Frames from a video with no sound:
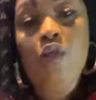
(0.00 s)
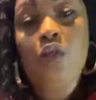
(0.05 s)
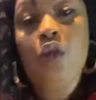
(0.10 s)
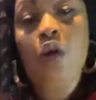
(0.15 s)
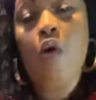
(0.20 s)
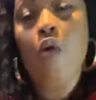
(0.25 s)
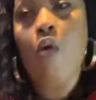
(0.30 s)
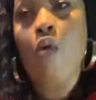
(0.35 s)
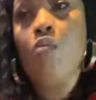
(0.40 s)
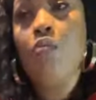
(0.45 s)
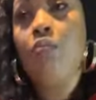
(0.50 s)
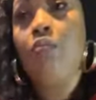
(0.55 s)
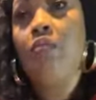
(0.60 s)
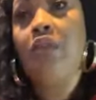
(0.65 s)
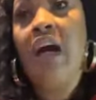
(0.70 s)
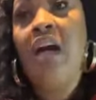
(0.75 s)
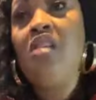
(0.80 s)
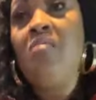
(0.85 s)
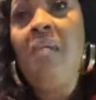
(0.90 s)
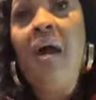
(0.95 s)
So
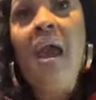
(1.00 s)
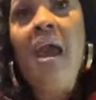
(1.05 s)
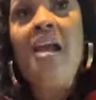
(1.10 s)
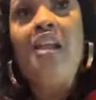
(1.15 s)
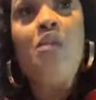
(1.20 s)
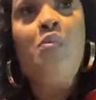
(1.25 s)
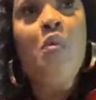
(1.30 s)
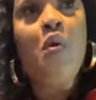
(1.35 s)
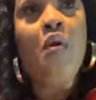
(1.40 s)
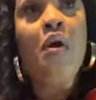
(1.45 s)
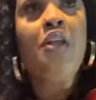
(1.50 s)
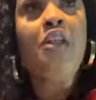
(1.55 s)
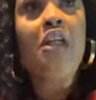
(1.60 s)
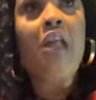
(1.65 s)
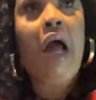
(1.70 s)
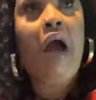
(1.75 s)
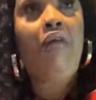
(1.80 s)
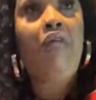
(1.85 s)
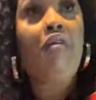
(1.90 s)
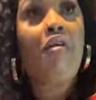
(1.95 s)
that's my experience
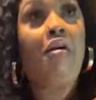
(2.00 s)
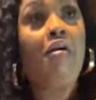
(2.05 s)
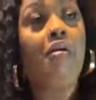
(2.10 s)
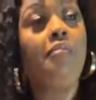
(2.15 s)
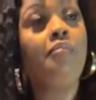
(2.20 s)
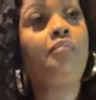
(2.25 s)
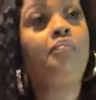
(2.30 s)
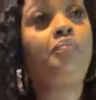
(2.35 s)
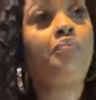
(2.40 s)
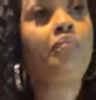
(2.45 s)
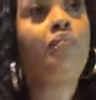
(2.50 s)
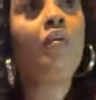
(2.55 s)
in Africa.